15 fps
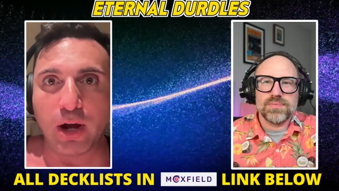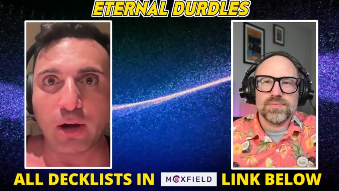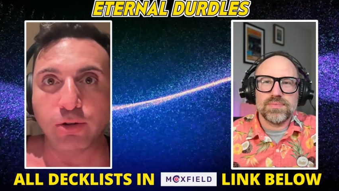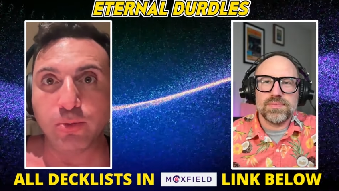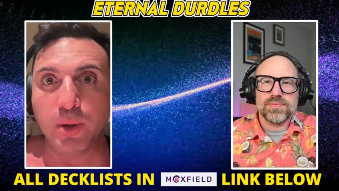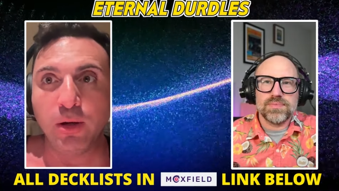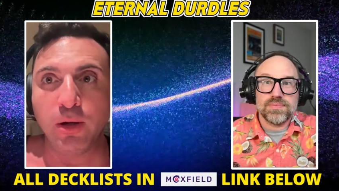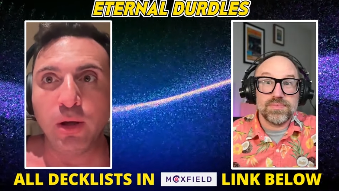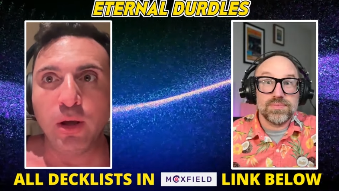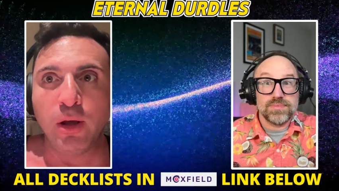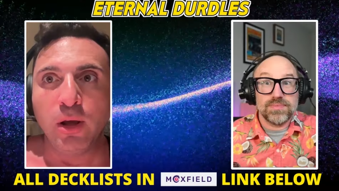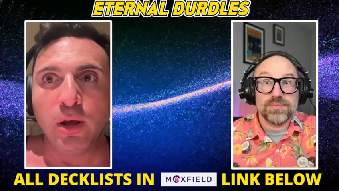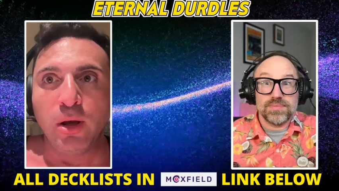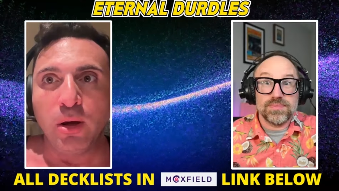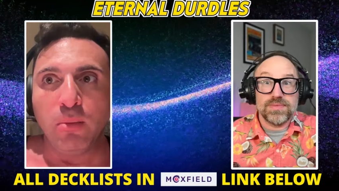Speaker 1: announcement.
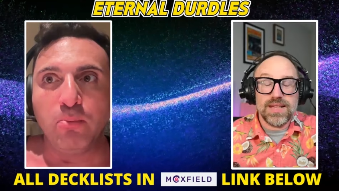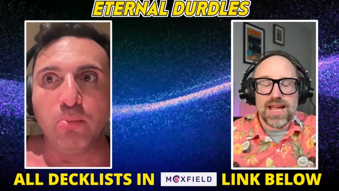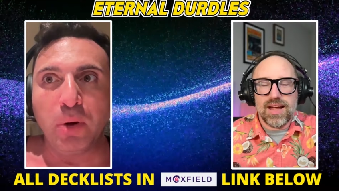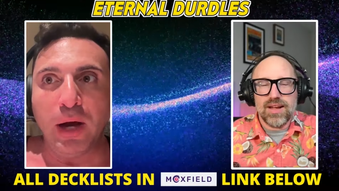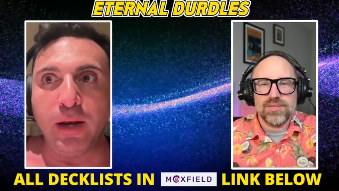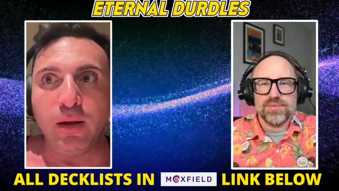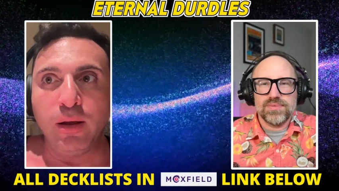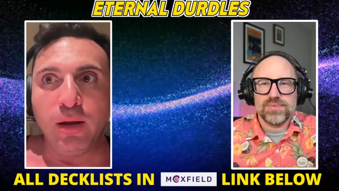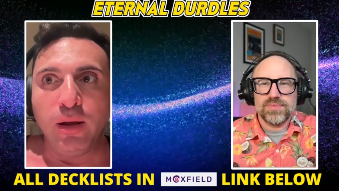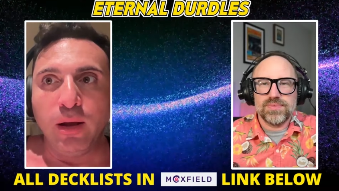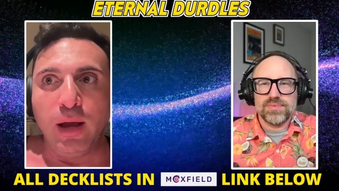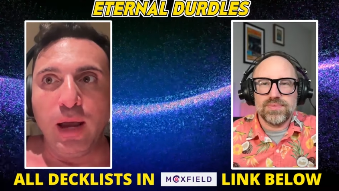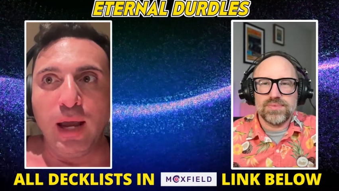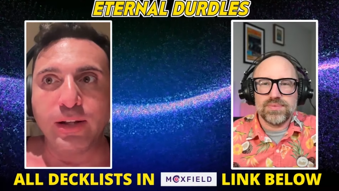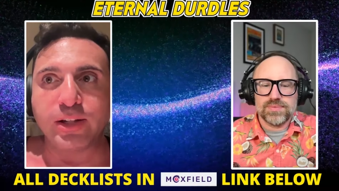Yeah. But
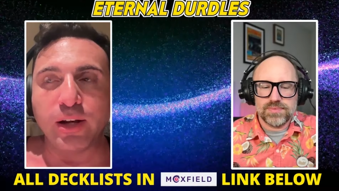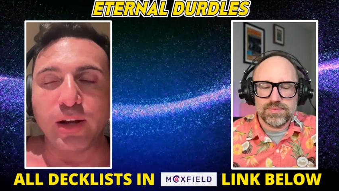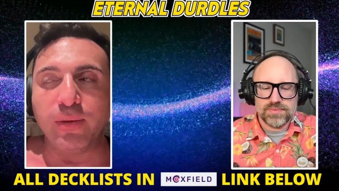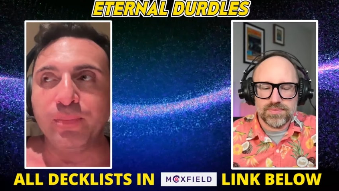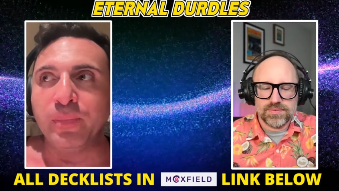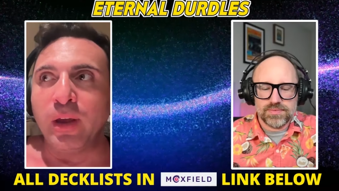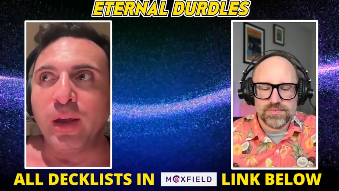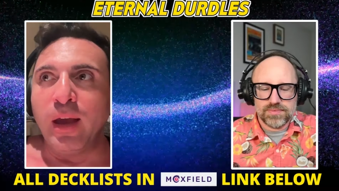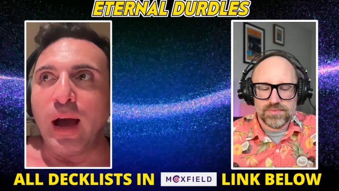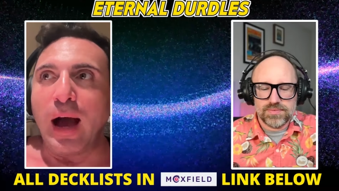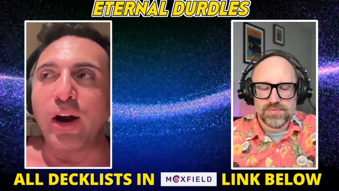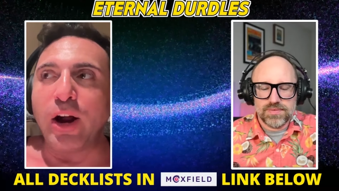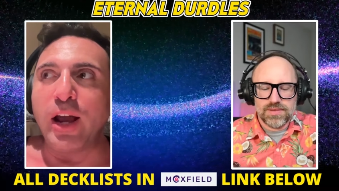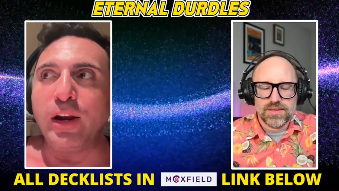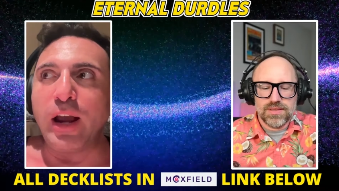it's
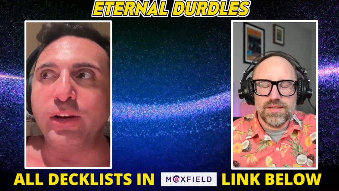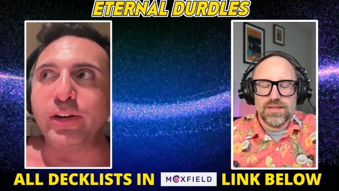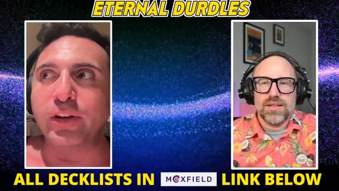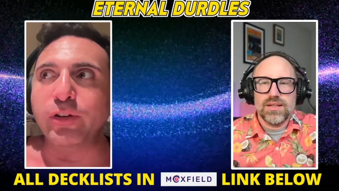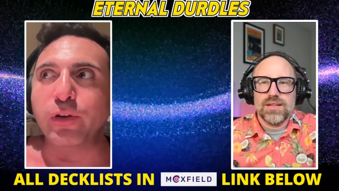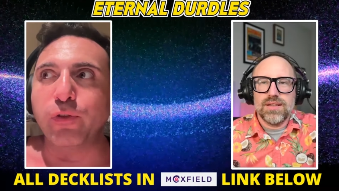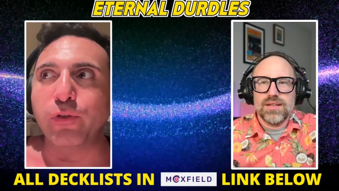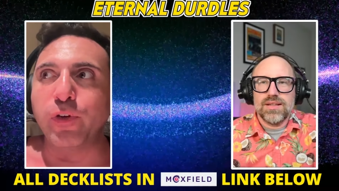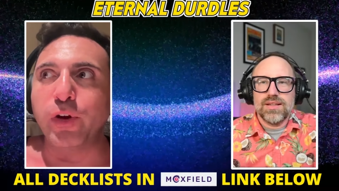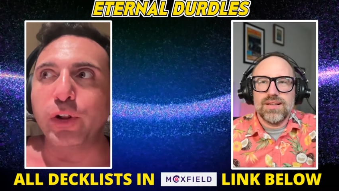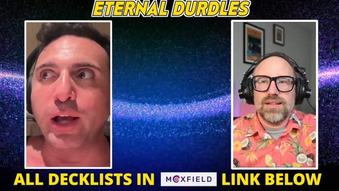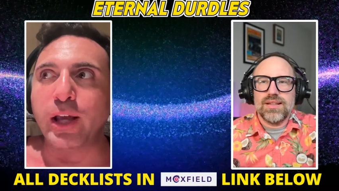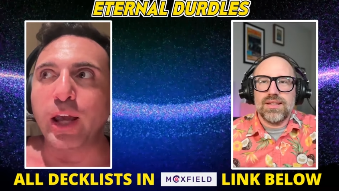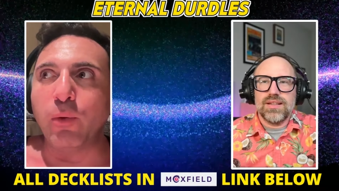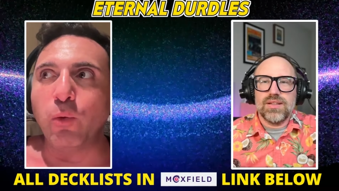I, it doesn't feel
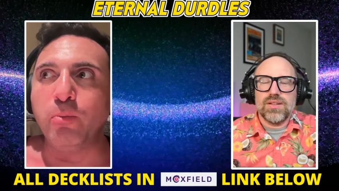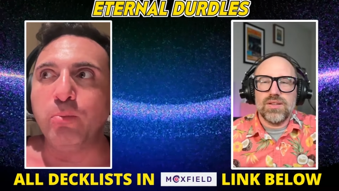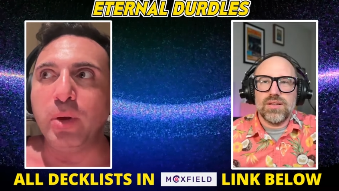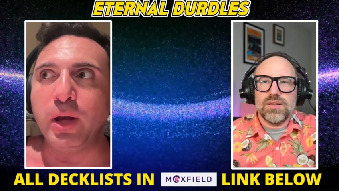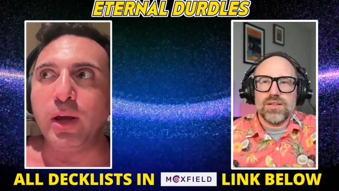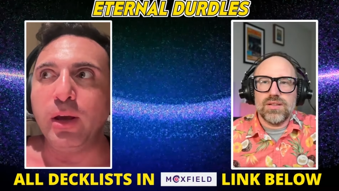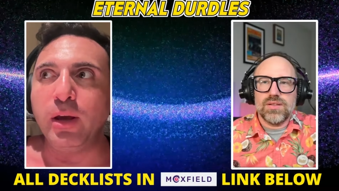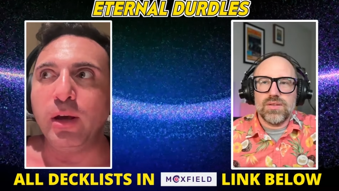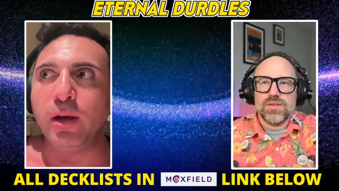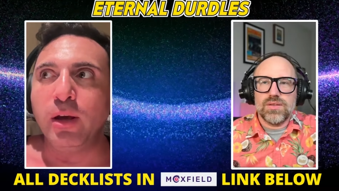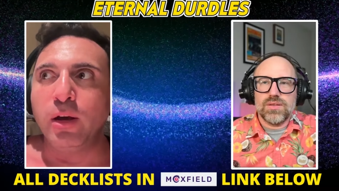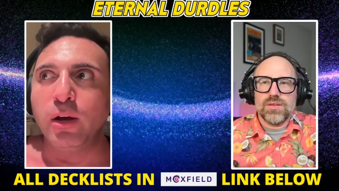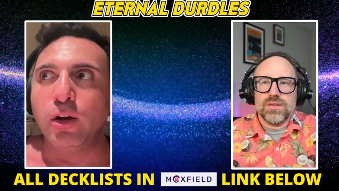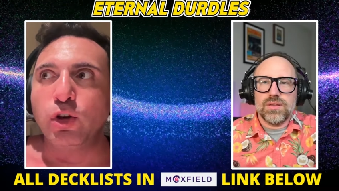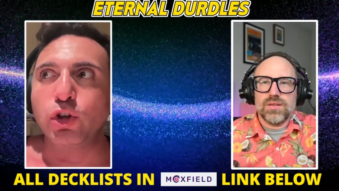like it would be
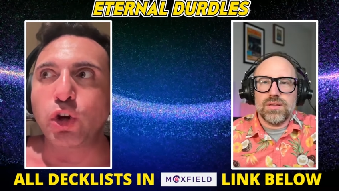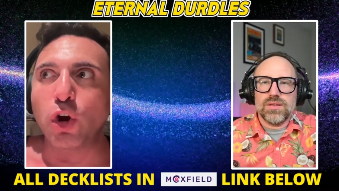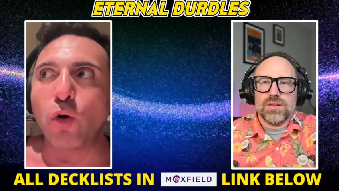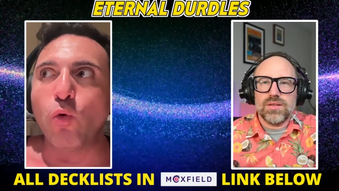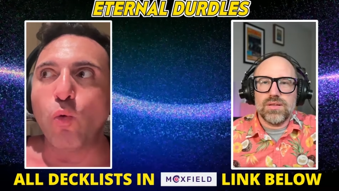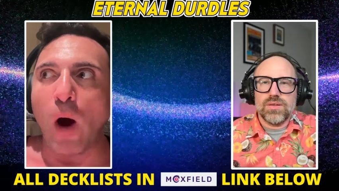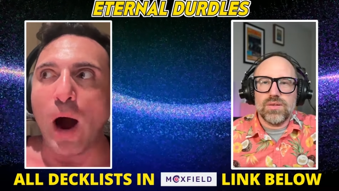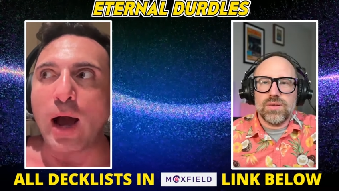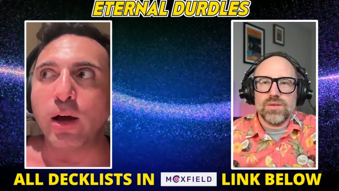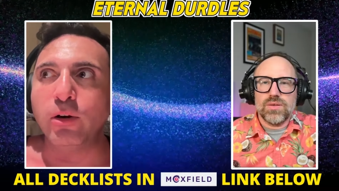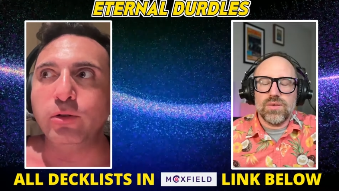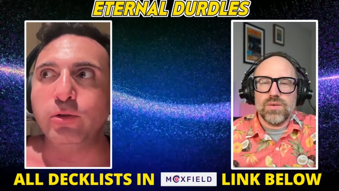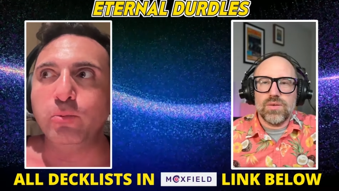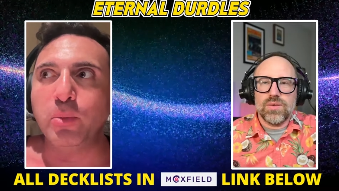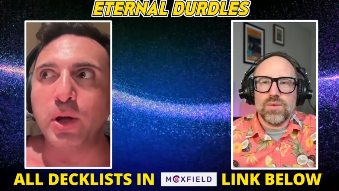so
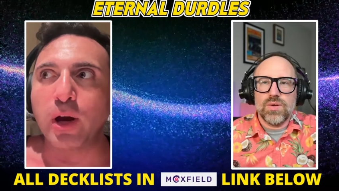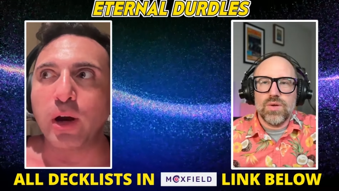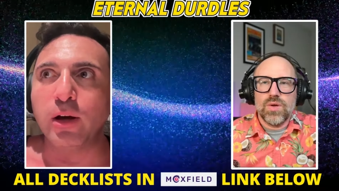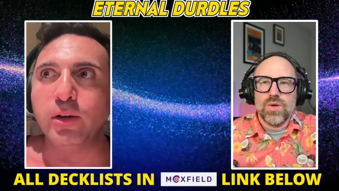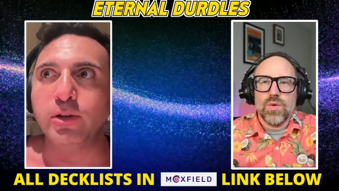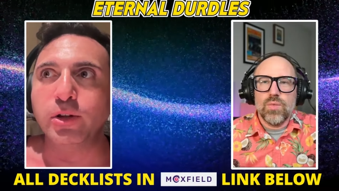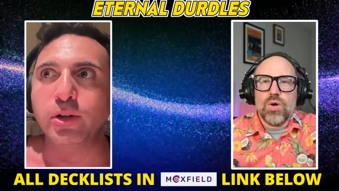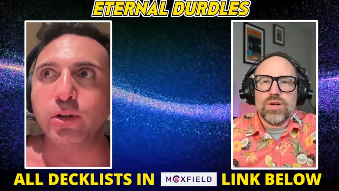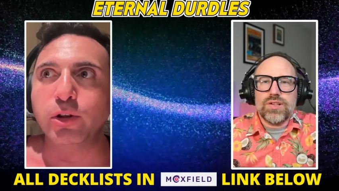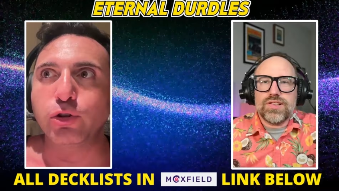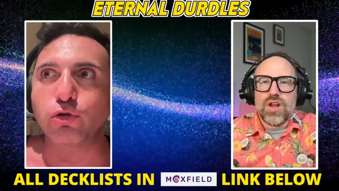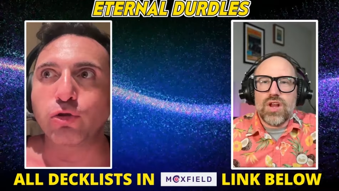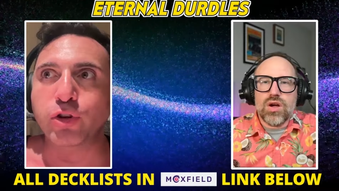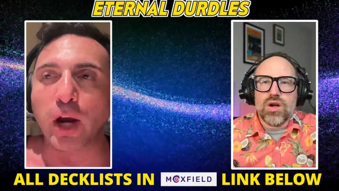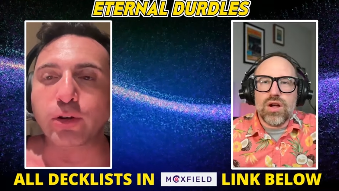wild because well, it's
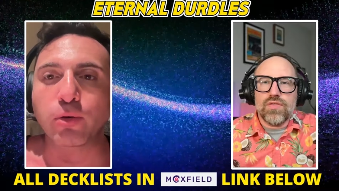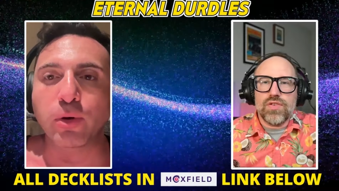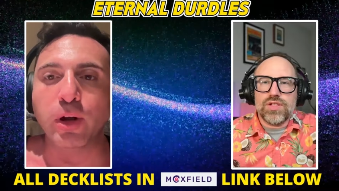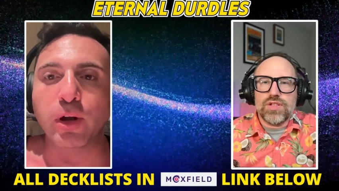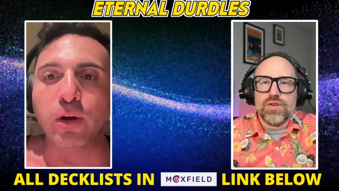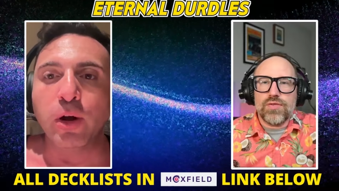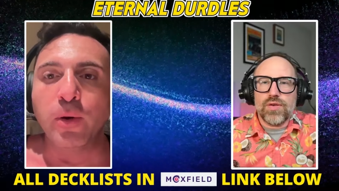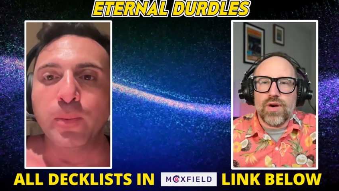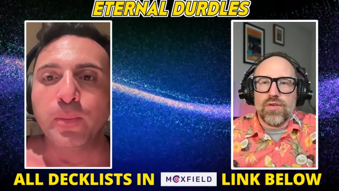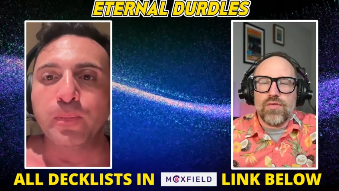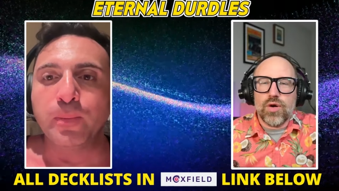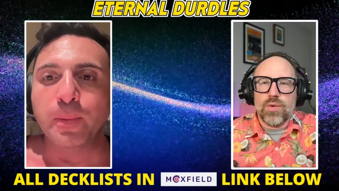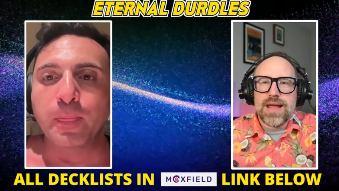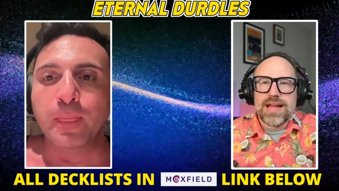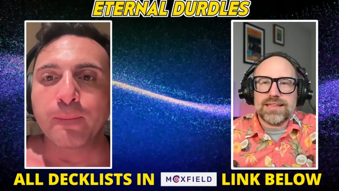long overdue for a
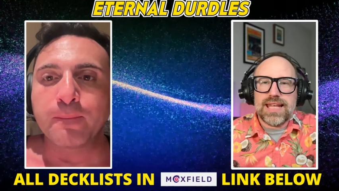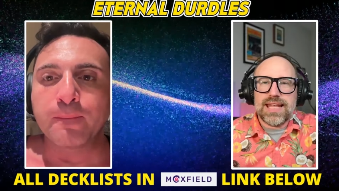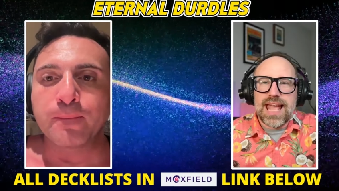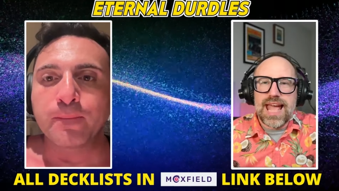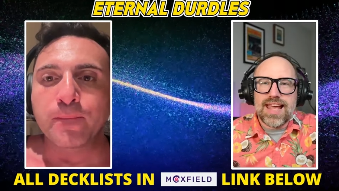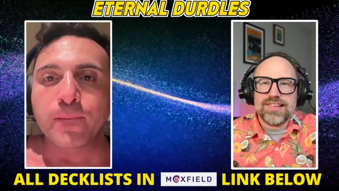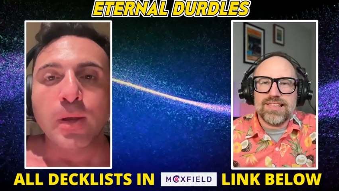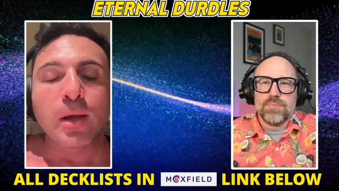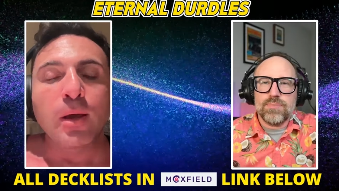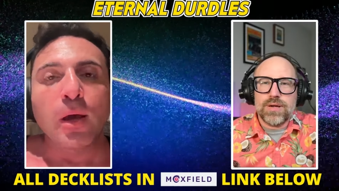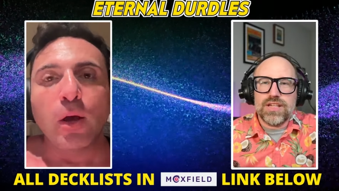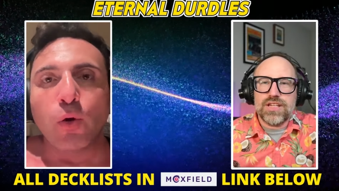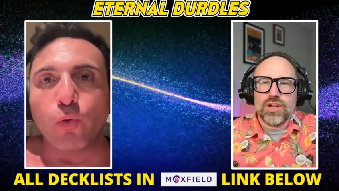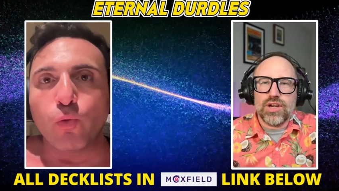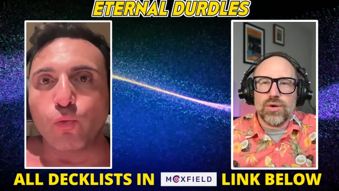format that hasn't
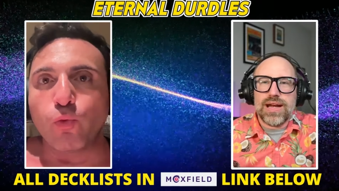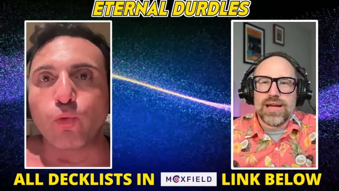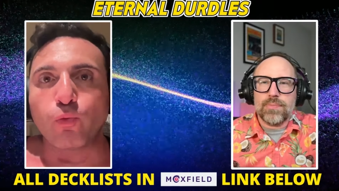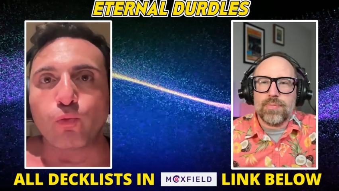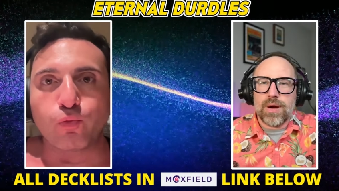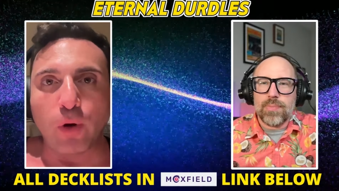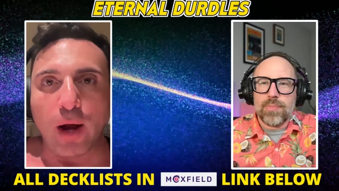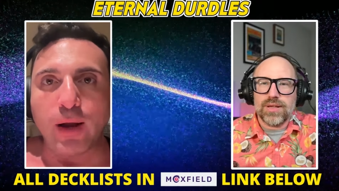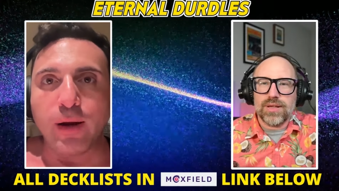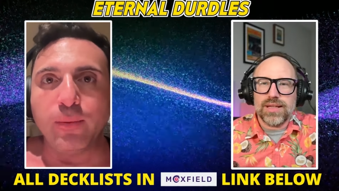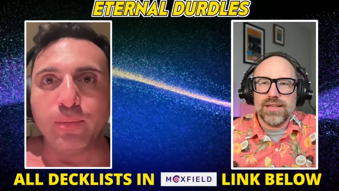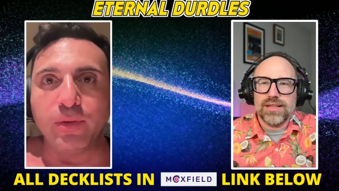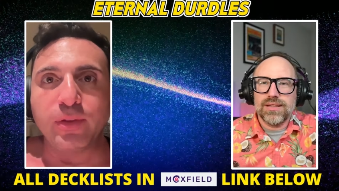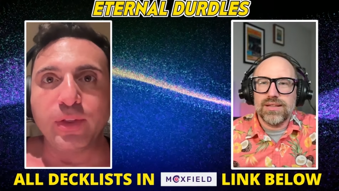been curated properly. Right.